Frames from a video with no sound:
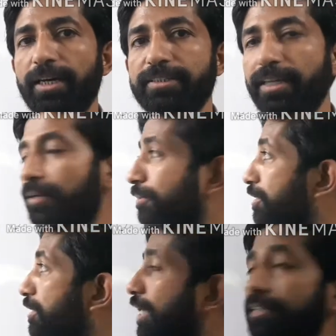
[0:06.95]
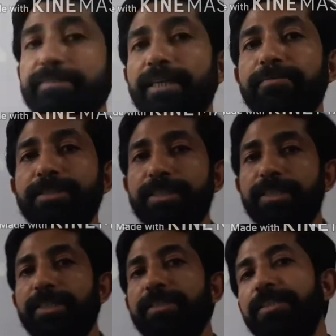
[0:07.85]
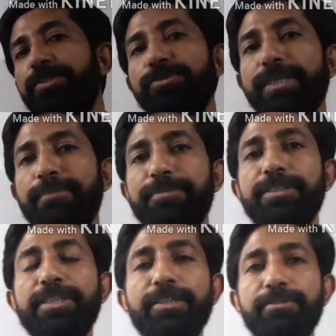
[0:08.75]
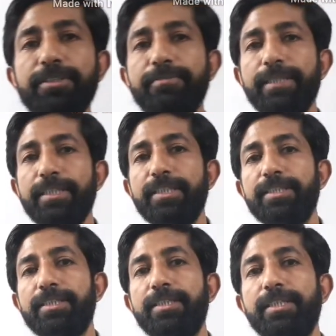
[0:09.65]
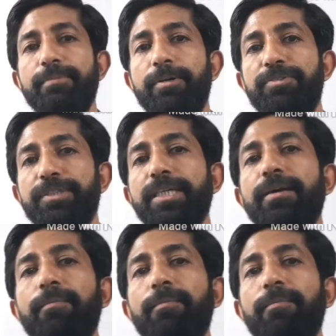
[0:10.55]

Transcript: syllabus, as we have studied two chapters in which we did study about the